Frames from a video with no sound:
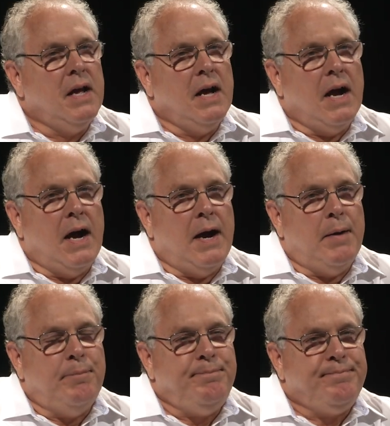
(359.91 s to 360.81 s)

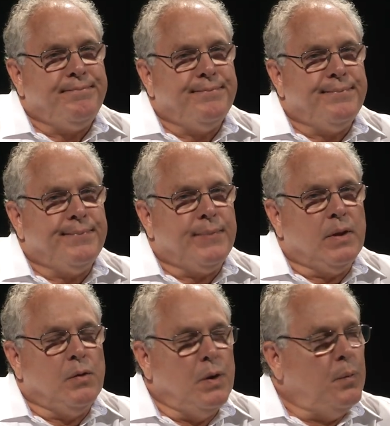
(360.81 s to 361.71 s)

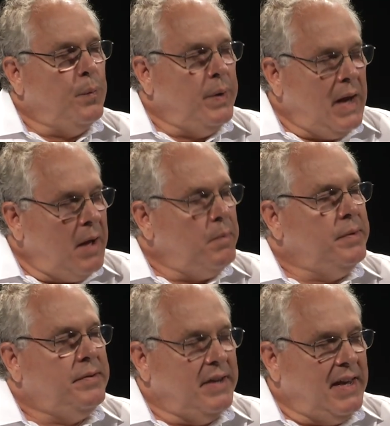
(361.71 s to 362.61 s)
when I
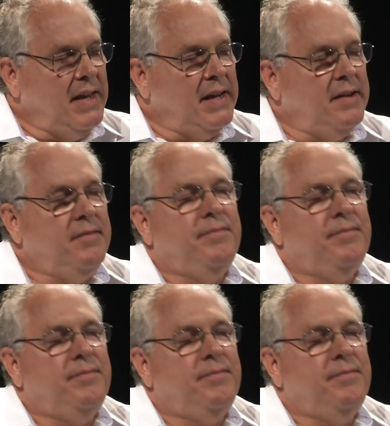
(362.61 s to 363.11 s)
was a kid,